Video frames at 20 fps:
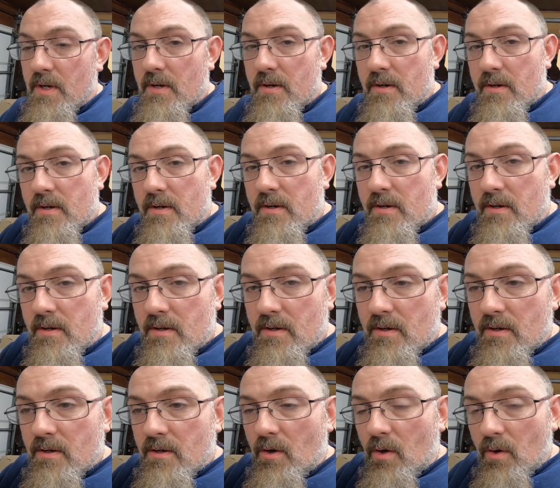it
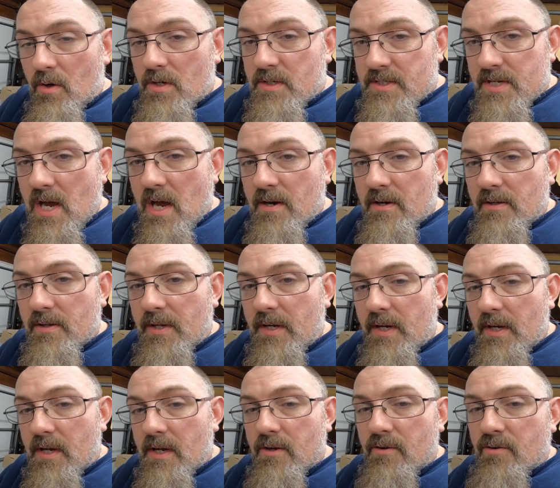
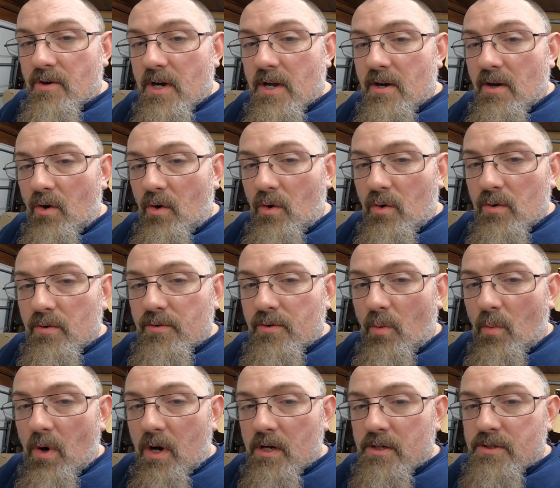horizontally and try to hold the
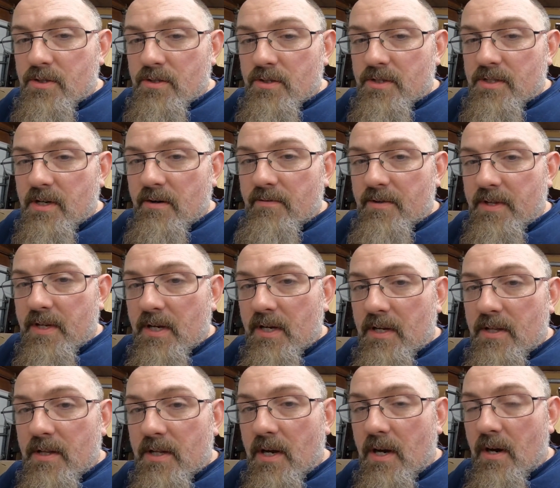washers and everything
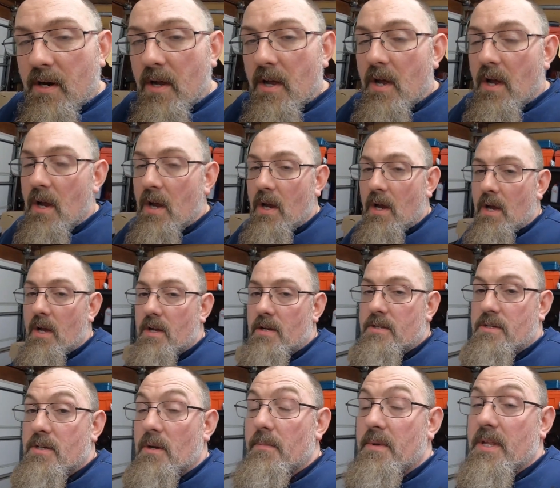in there. And
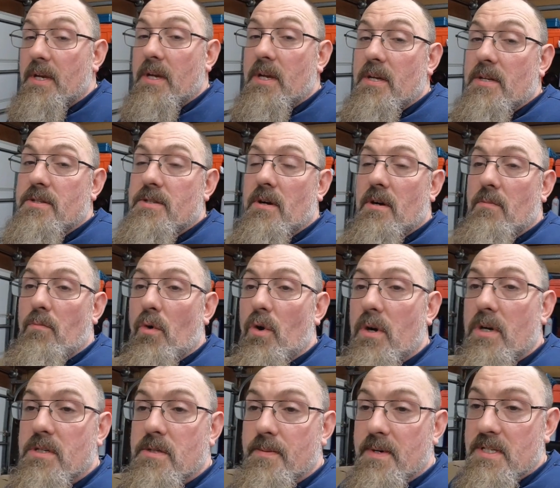some of the kits are more
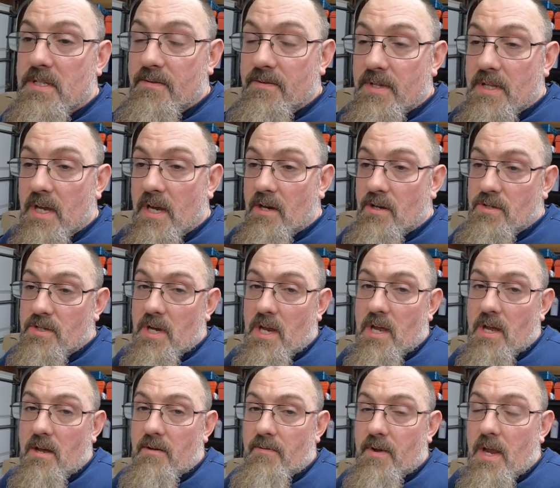expensive and they actually
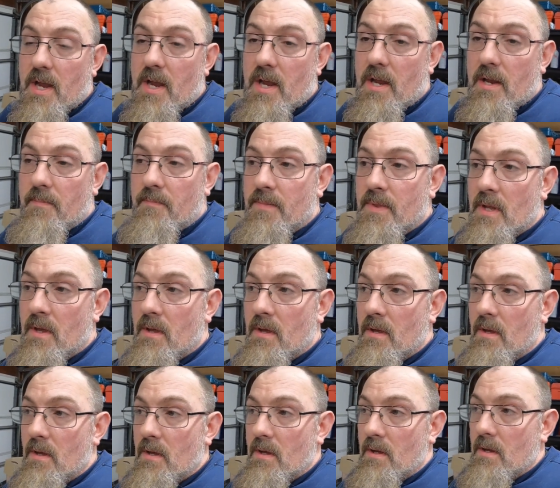have a
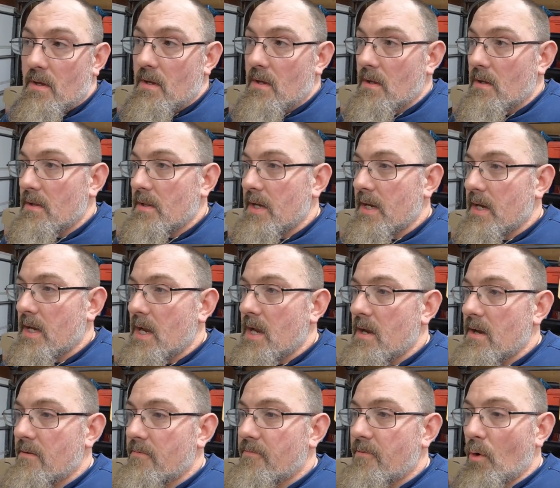like
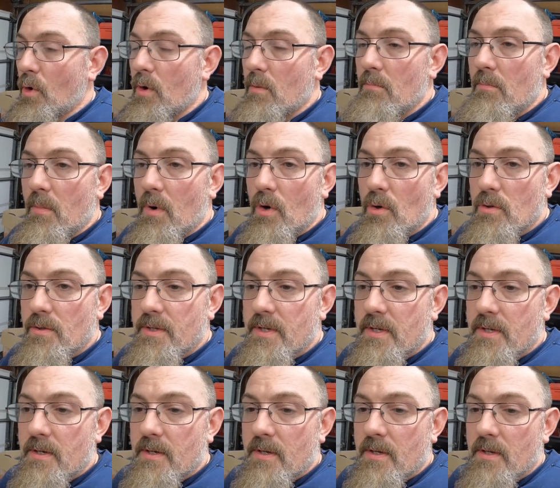a form
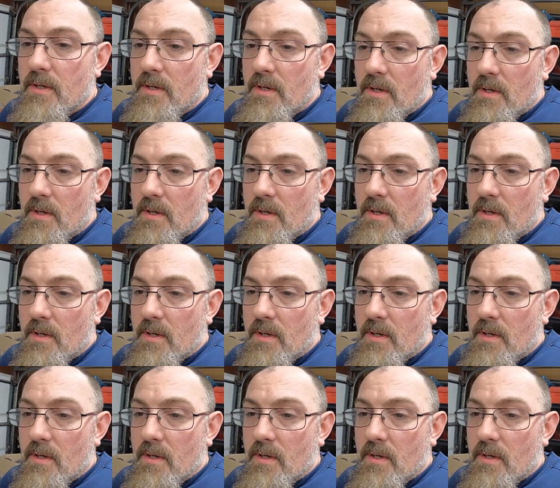molded